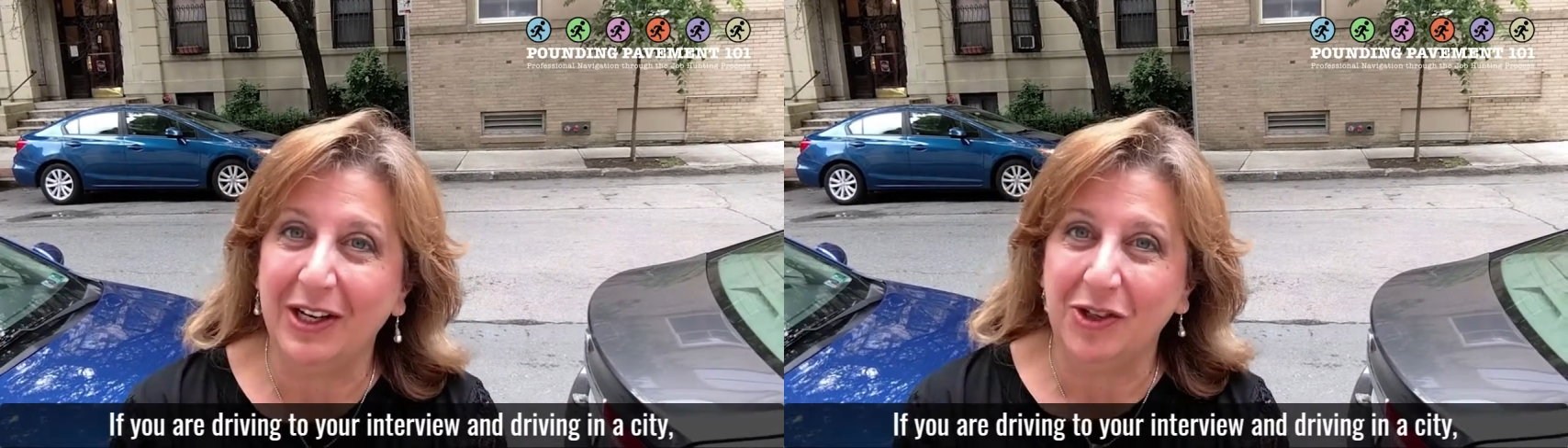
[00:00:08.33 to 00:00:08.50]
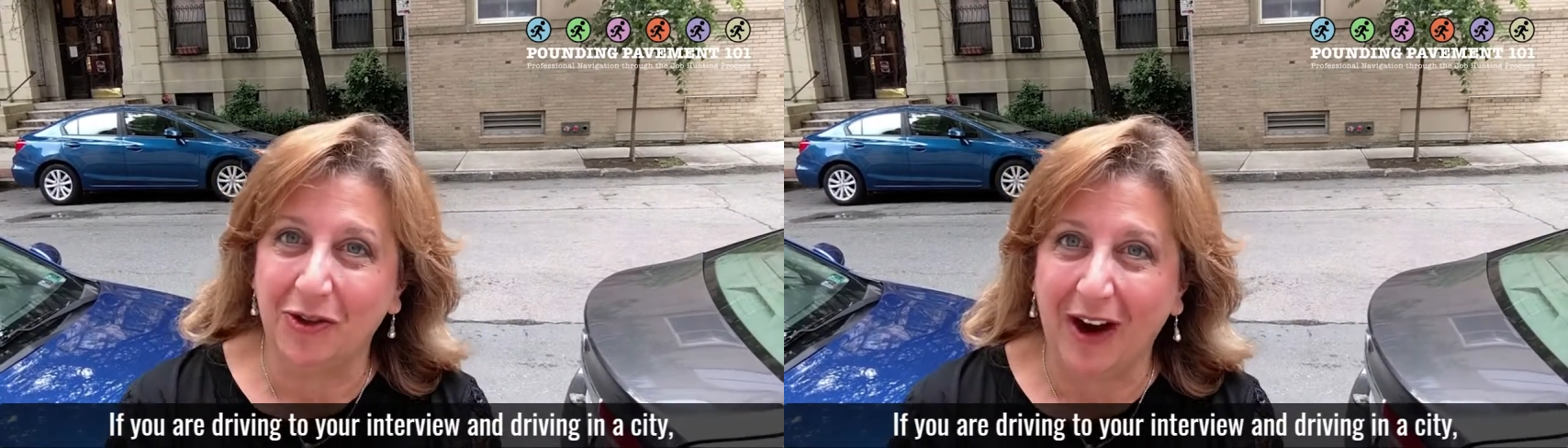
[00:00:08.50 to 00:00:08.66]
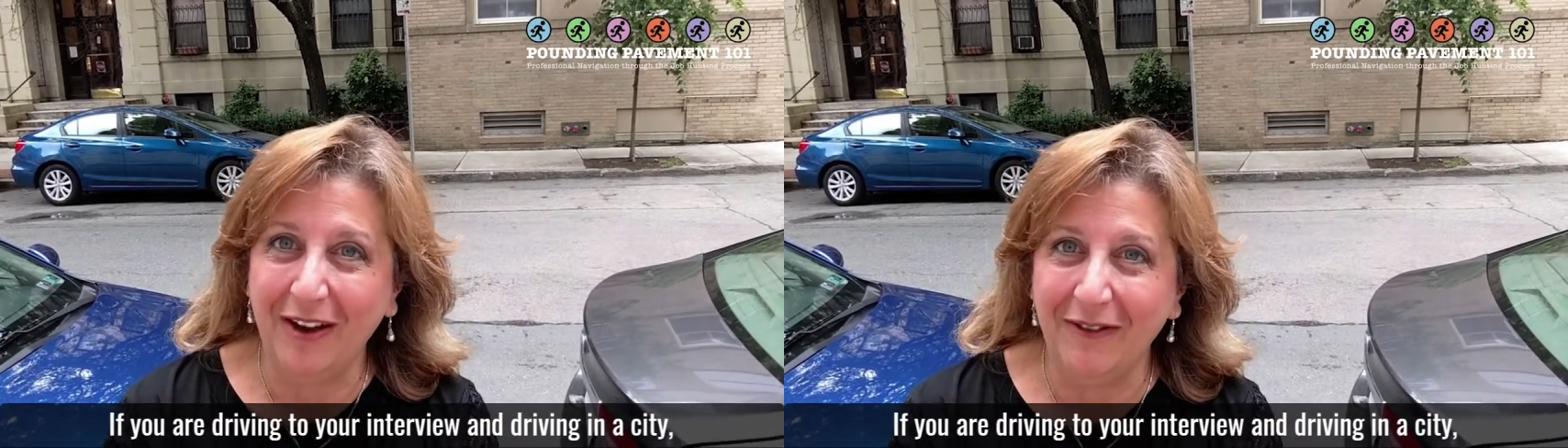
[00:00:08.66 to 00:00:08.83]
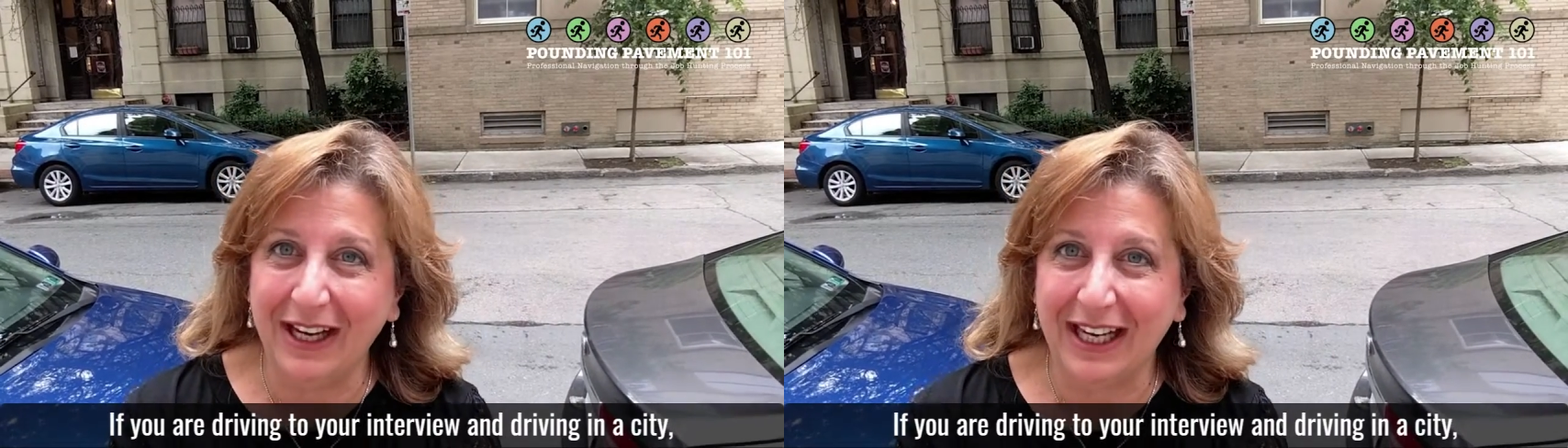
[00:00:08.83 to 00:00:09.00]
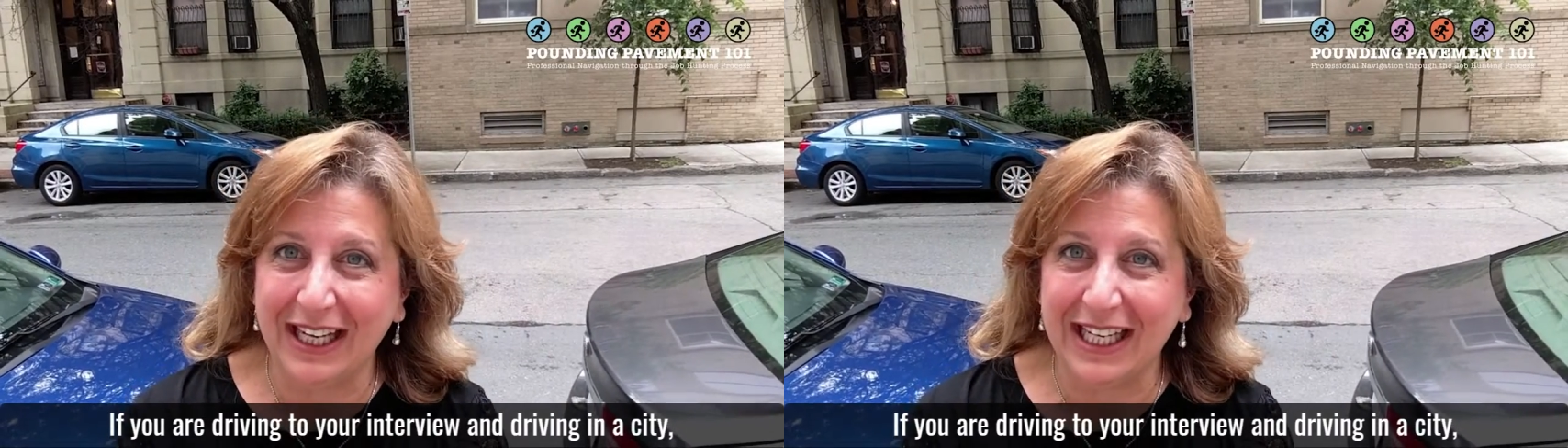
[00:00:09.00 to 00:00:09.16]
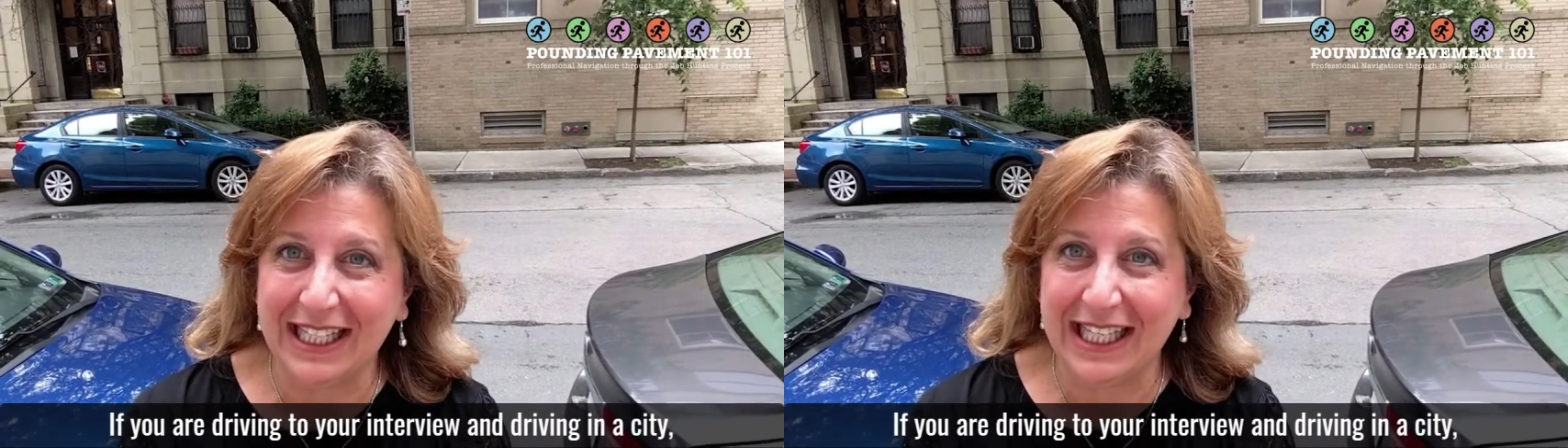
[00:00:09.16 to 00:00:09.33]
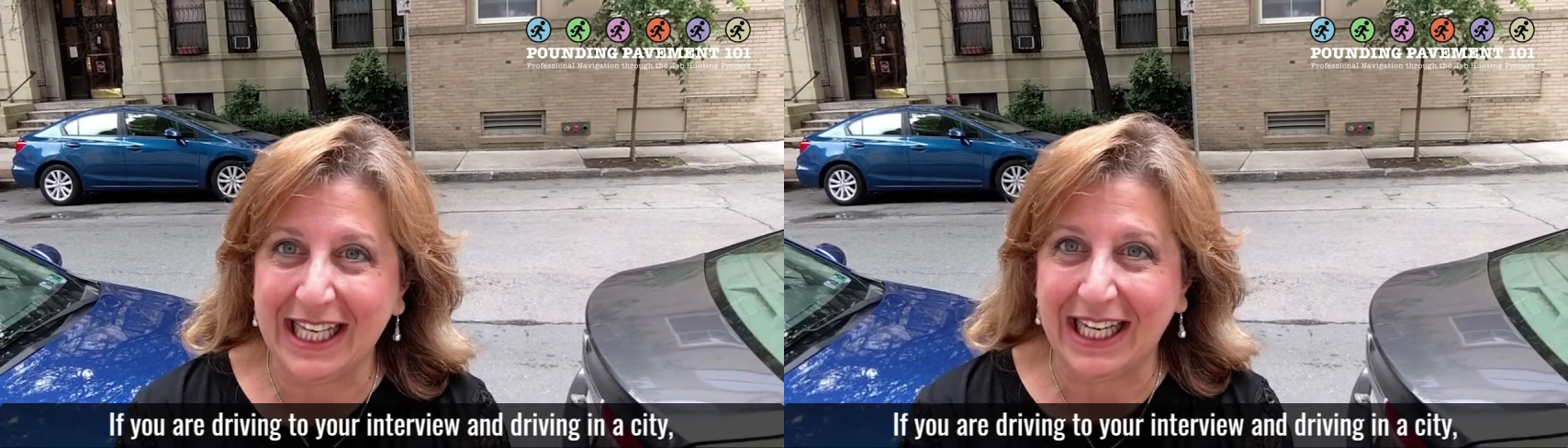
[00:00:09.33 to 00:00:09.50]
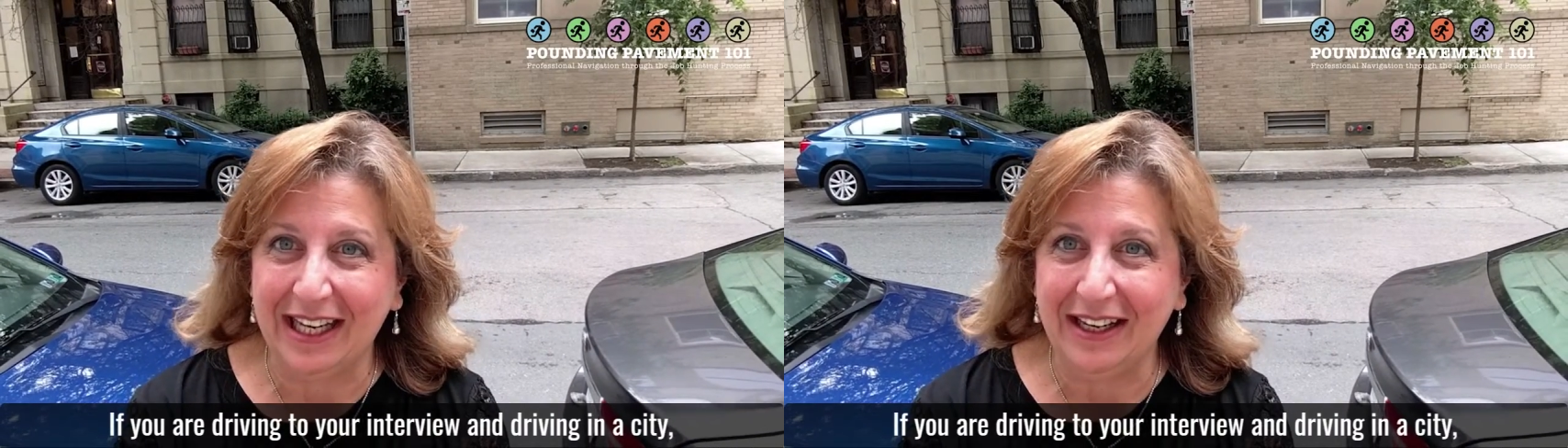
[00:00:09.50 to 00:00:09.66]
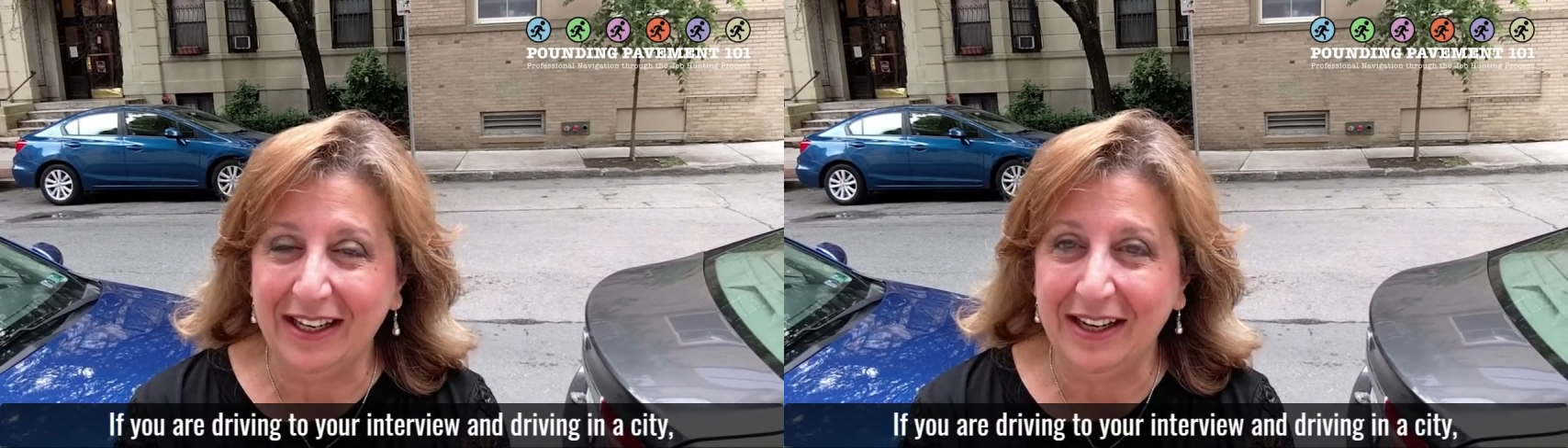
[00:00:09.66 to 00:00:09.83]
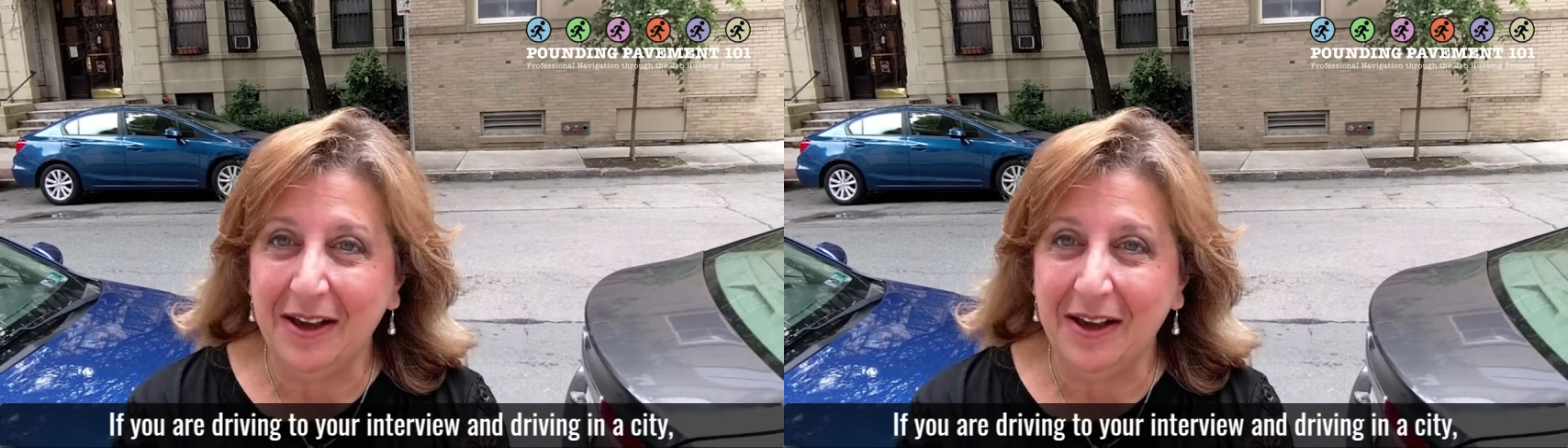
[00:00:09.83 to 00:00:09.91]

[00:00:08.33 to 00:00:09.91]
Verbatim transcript: and driving in a city,